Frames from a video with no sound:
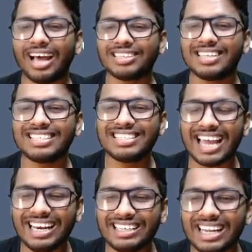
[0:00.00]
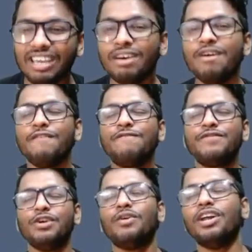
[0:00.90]
as the
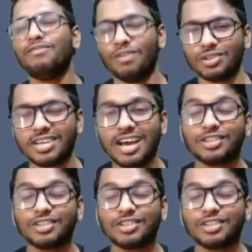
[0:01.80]
centrifugal force.